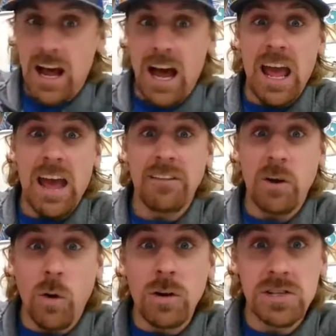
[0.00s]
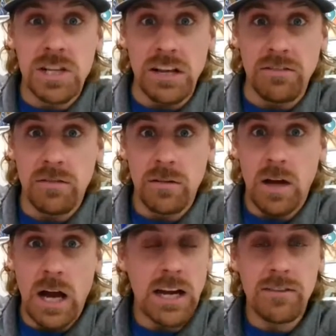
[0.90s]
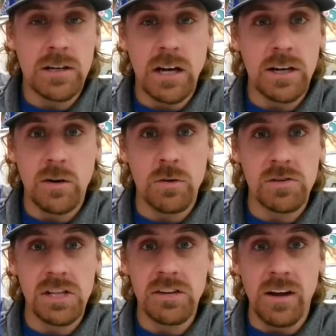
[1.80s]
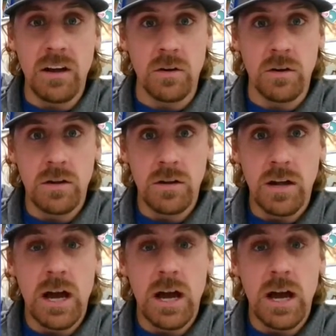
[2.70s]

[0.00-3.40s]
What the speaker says: I have an orange leaf. I never cut an orange leaf out.